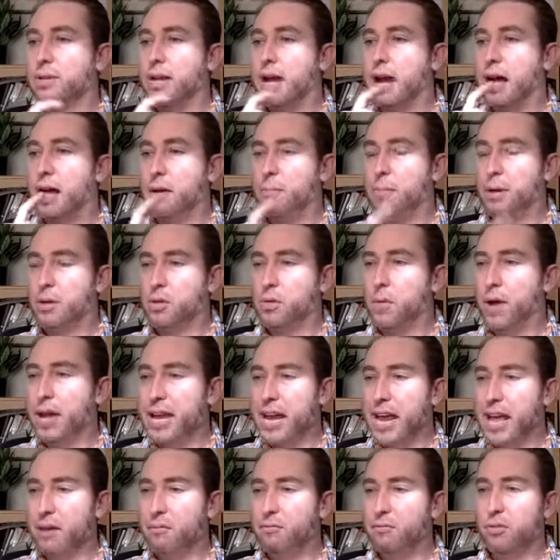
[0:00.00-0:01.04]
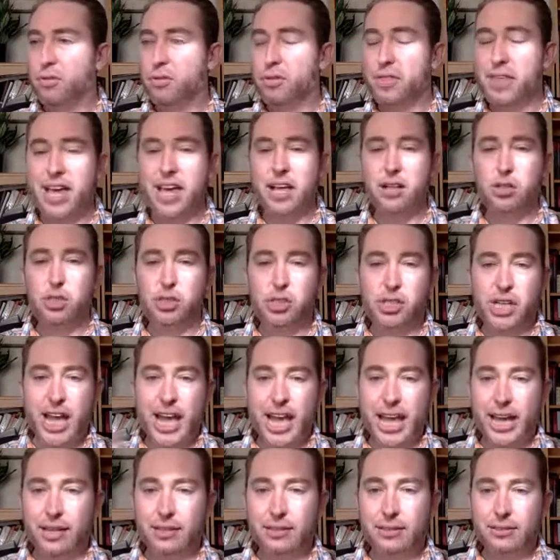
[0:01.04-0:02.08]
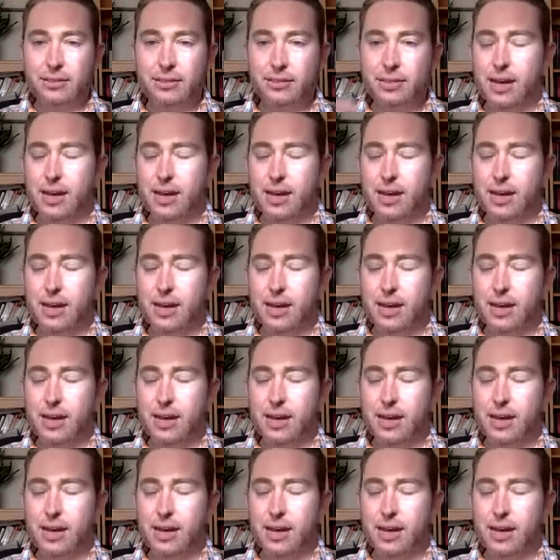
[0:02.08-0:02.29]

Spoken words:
by the way, named for the English king,